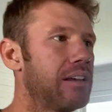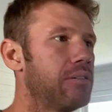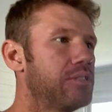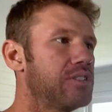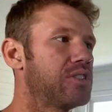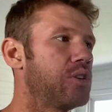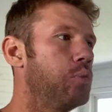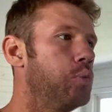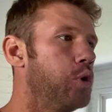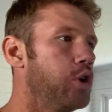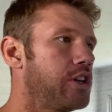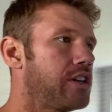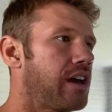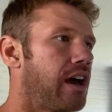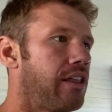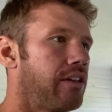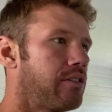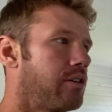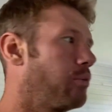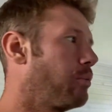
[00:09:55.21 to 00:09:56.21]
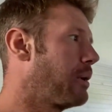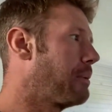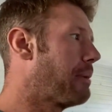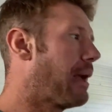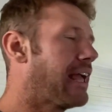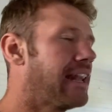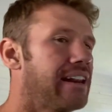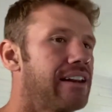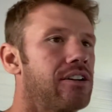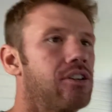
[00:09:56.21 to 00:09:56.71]
was the wood color and we
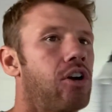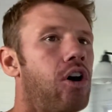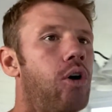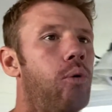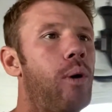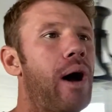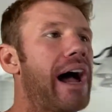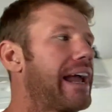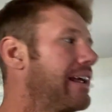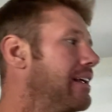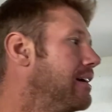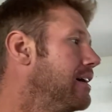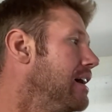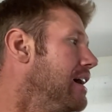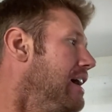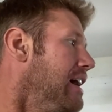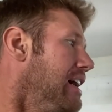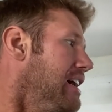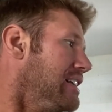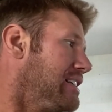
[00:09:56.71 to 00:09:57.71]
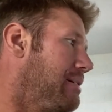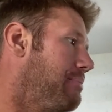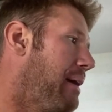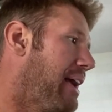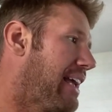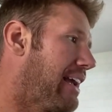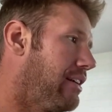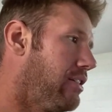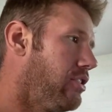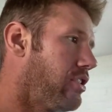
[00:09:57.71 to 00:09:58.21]
painted it all white to
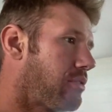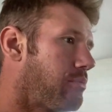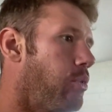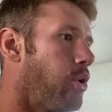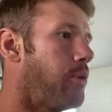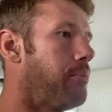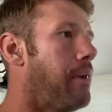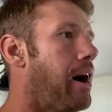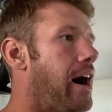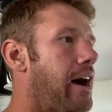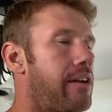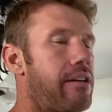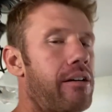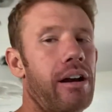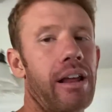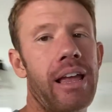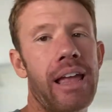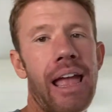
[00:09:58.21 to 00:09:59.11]
make it look more modern.